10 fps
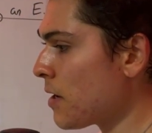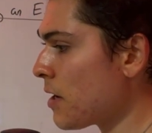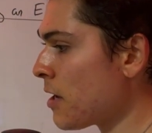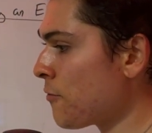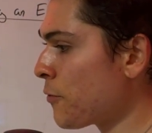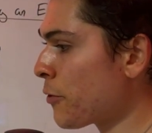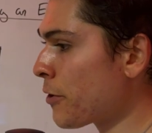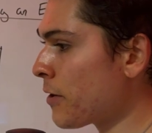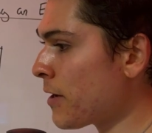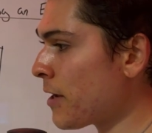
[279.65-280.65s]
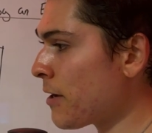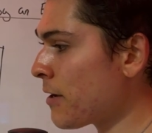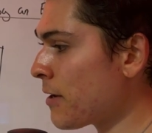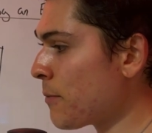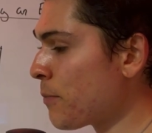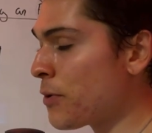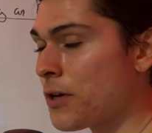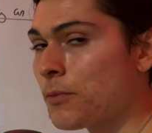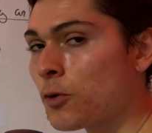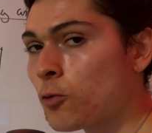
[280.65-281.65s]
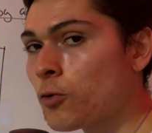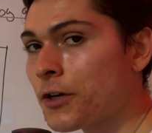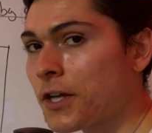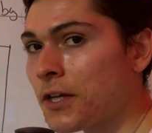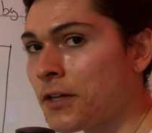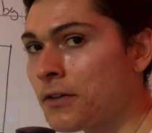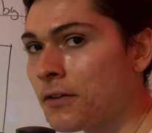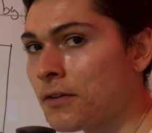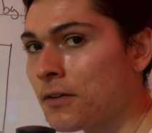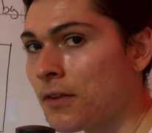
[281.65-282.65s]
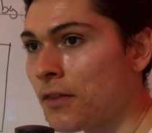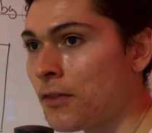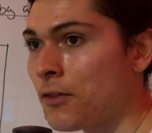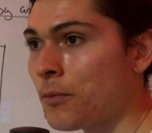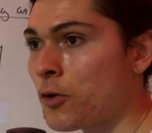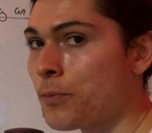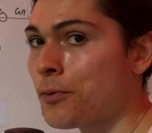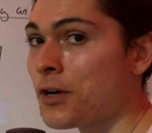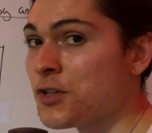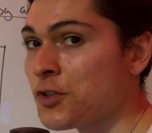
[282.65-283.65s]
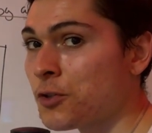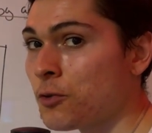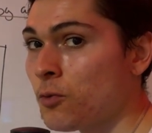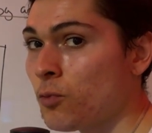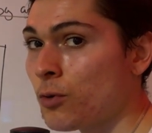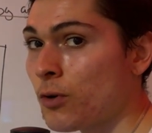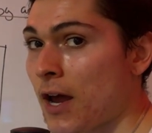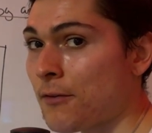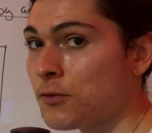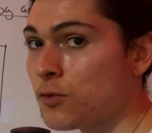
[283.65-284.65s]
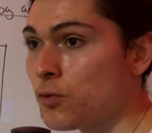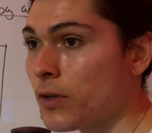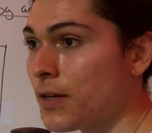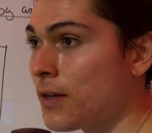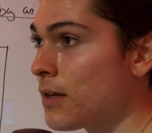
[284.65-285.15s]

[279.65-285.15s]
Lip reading: if we're putting more work in, the more pressure we will have to do it,